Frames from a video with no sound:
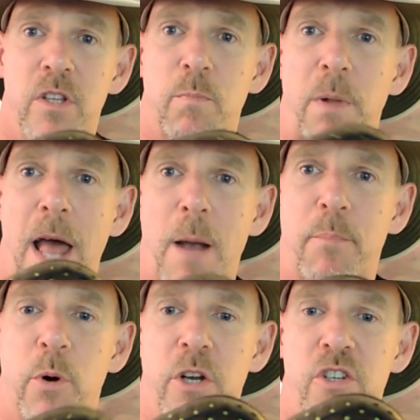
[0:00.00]
this black
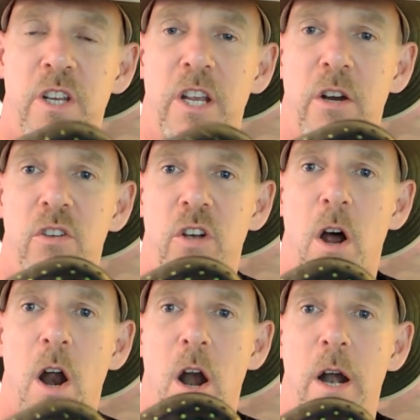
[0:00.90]
portion here is a
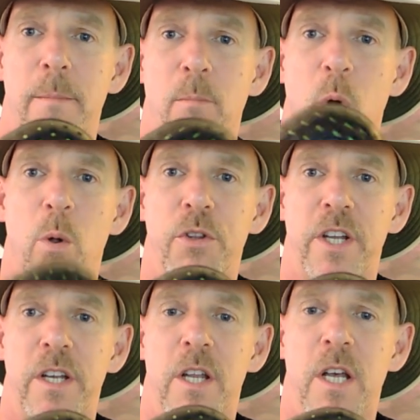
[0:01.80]
hard
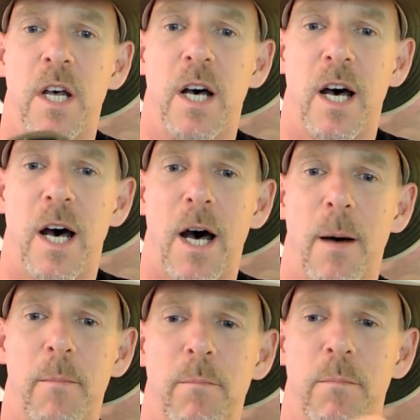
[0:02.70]
molded
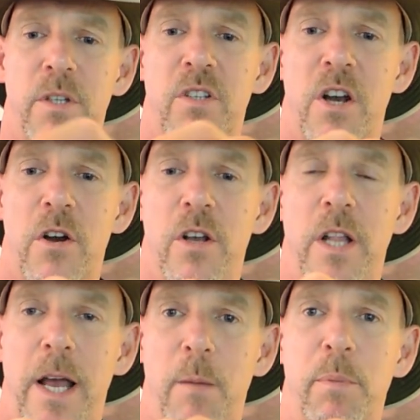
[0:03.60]
material
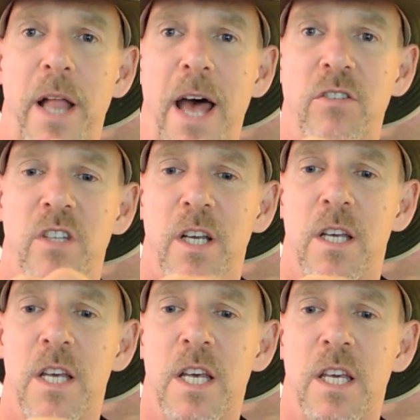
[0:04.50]
like a
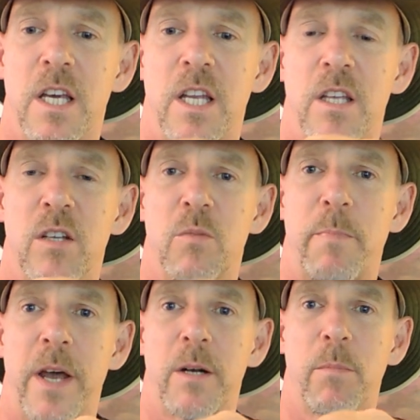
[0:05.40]
plastic. It is
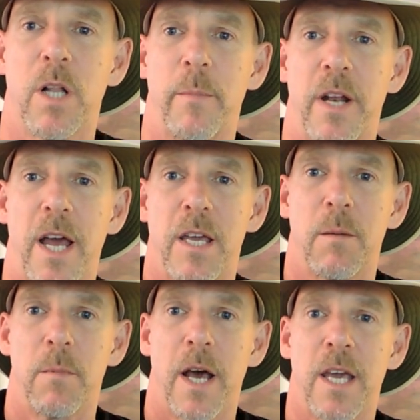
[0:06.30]
bendable. I mean, I
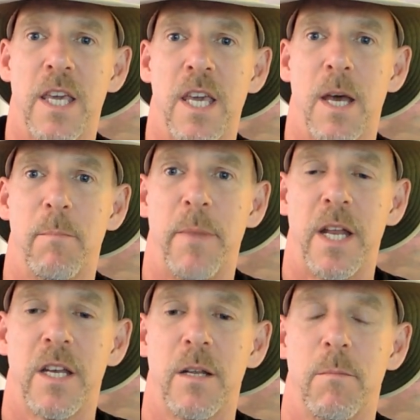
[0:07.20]
can
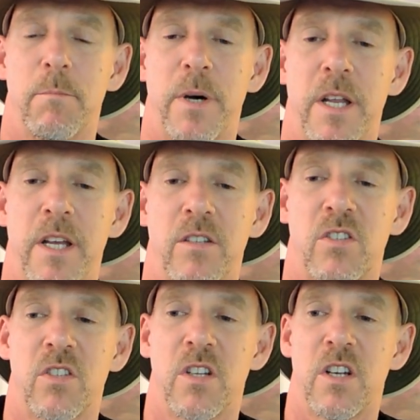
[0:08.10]
bend it, but
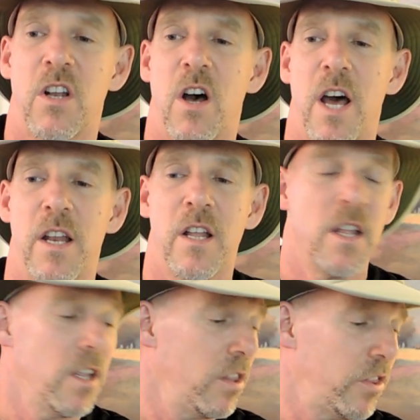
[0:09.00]
it's not
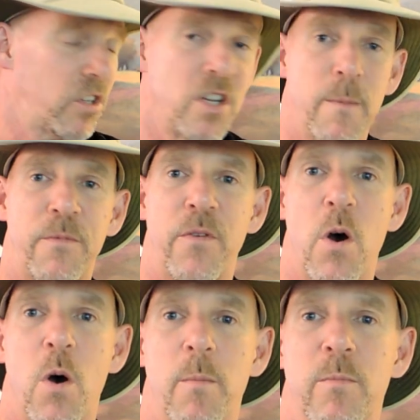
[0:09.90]
the cheap
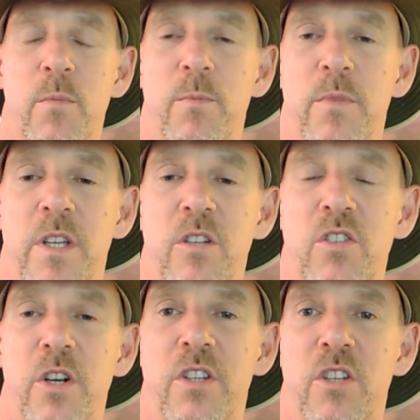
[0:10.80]
foam
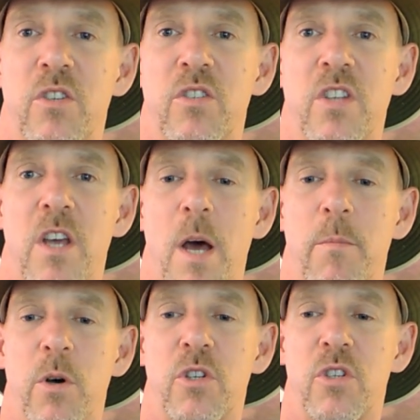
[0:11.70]
insert that you see on
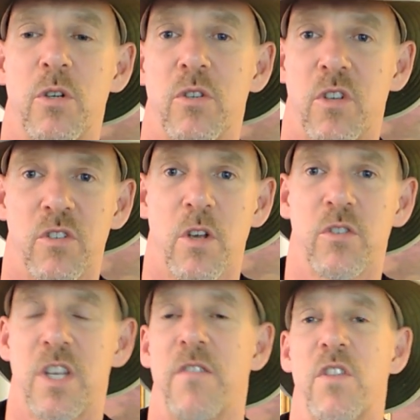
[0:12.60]
most shoes, because
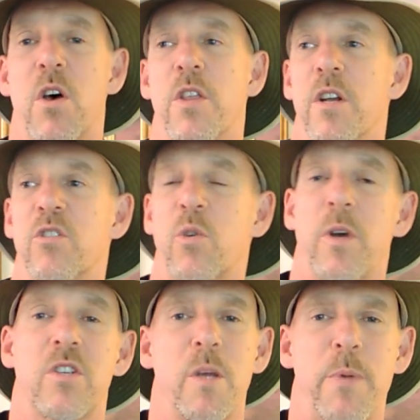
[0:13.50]
those, even though they're
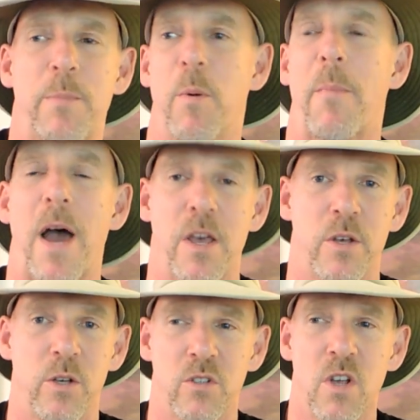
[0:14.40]
squishy, people buy
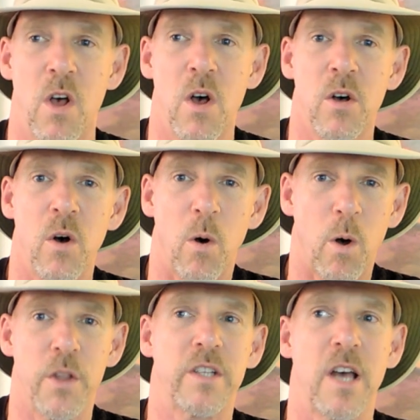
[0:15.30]
those
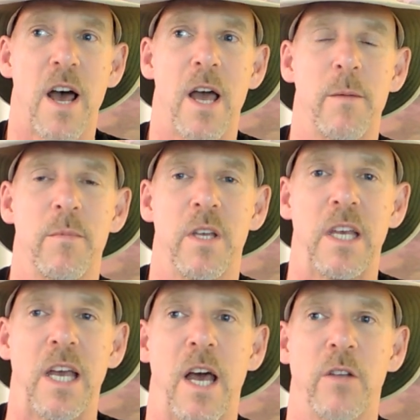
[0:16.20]
all the time,
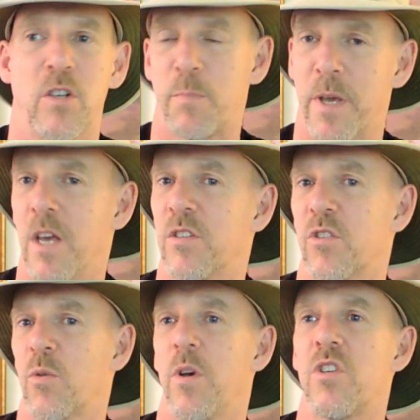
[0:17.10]
and just because
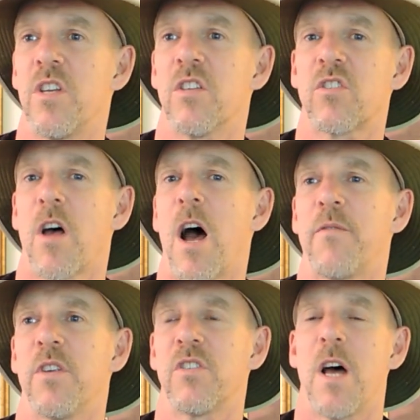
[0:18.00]
it's squishy and
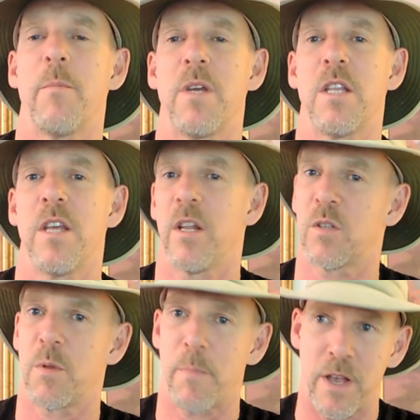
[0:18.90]
soft does not mean that
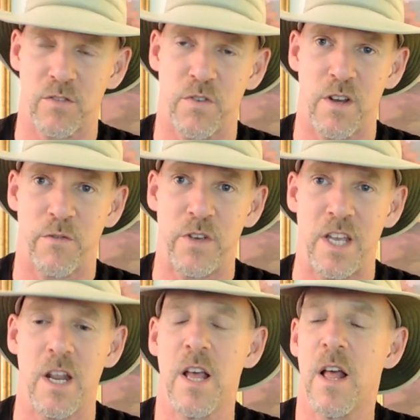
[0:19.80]
it's the best for your
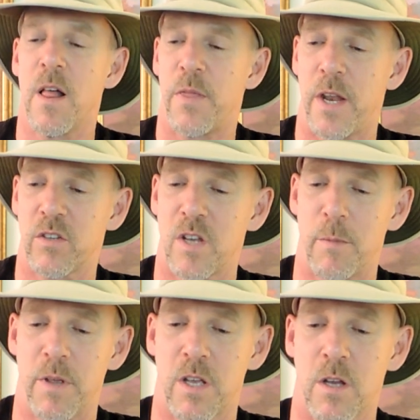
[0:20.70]
feet, that it's going
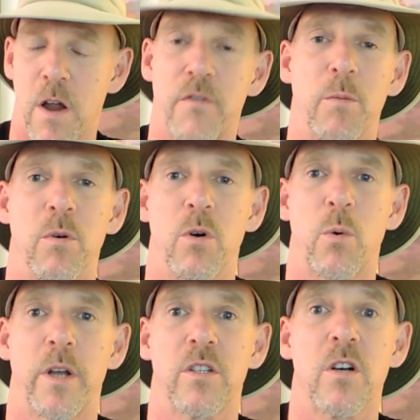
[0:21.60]
to be comfortable.
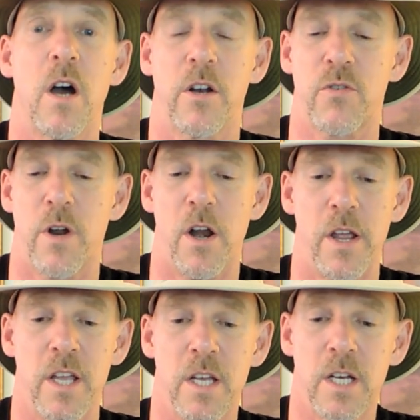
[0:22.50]
Quite the
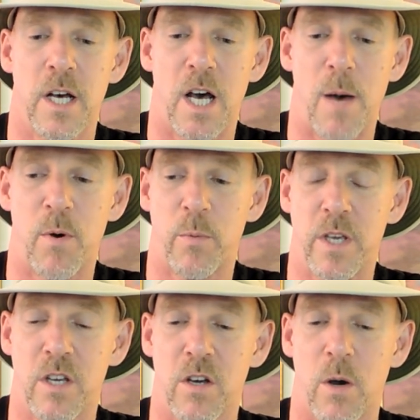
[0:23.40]
contrary. And
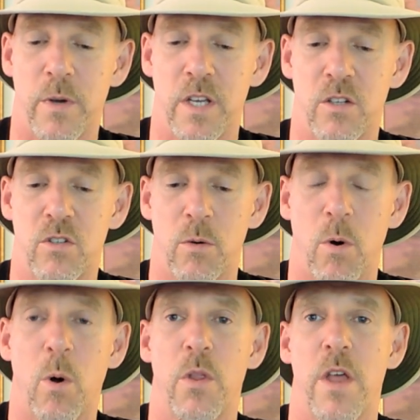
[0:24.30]
we could go into
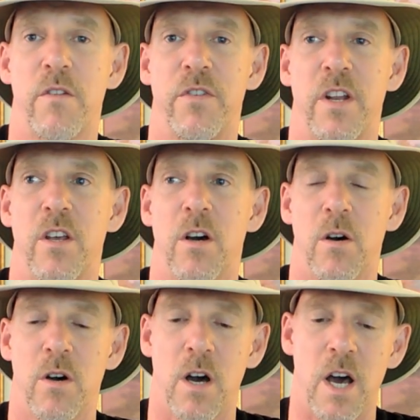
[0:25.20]
a whole nother
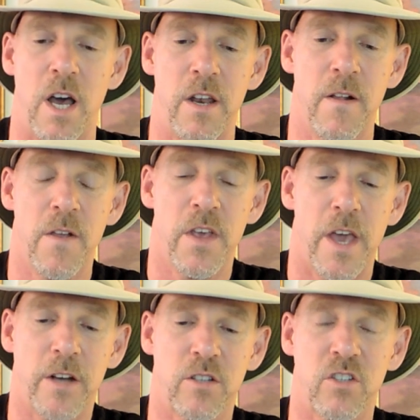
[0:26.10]
video on
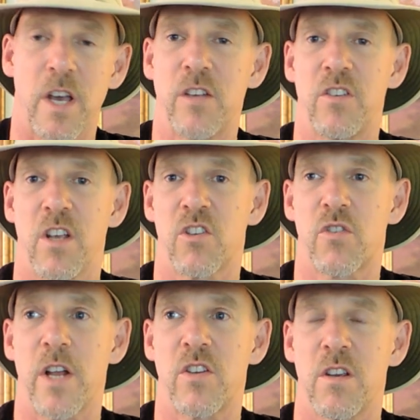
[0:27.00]
exercising and
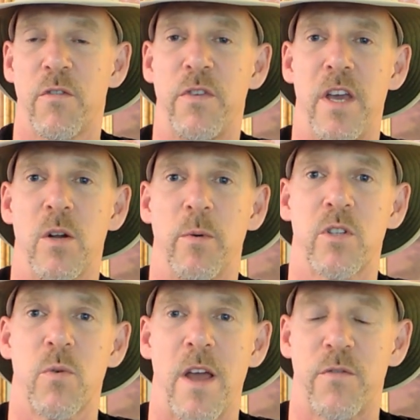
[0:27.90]
stretching your feet and
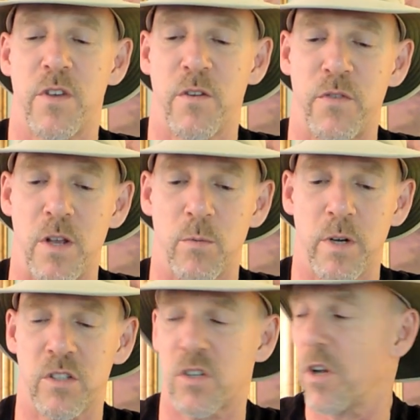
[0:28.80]
what's right for your feet and
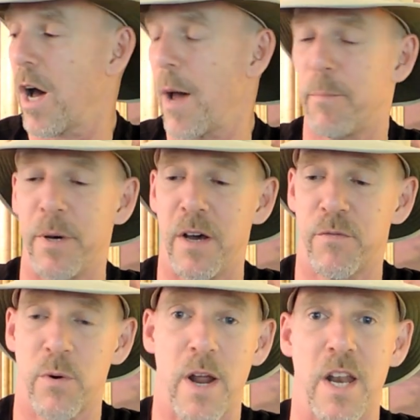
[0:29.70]
what's not, but
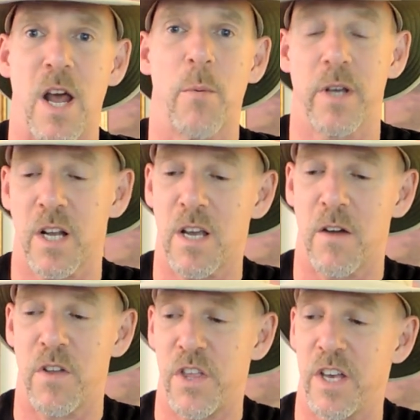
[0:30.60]
for right now we're going to
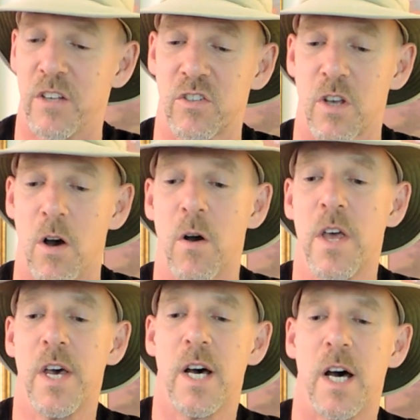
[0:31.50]
cover this. So
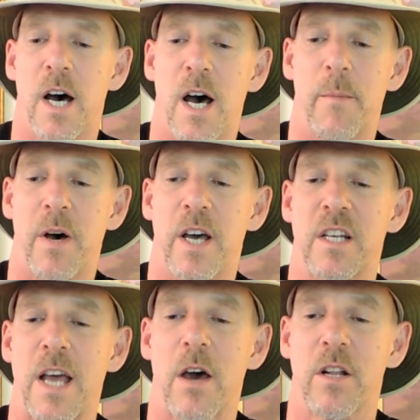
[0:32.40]

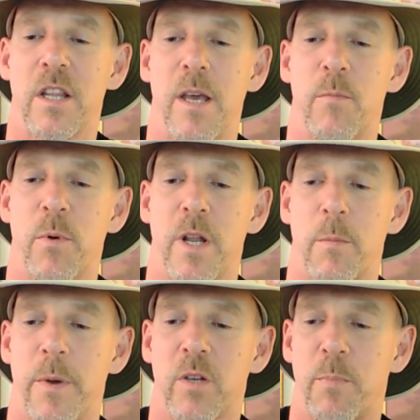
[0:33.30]
undoubtedly one of the
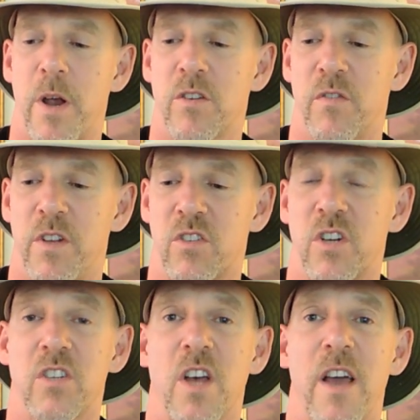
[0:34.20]
best pairs of
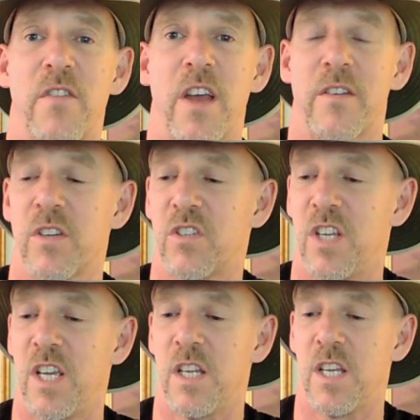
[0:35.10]
inserts I've ever
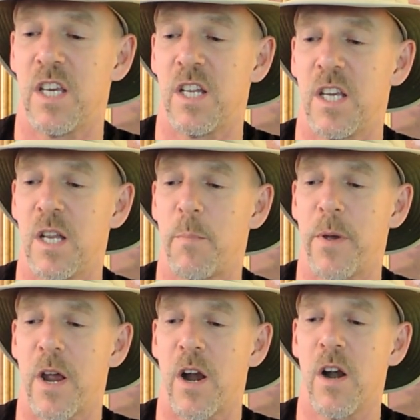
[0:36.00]
seen in any
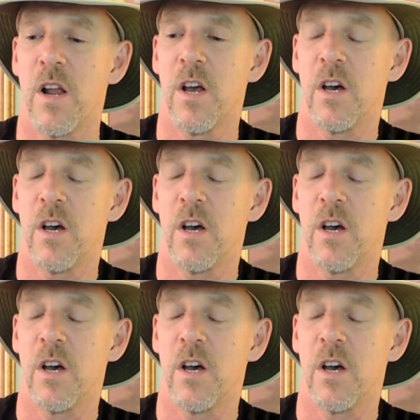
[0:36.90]
pair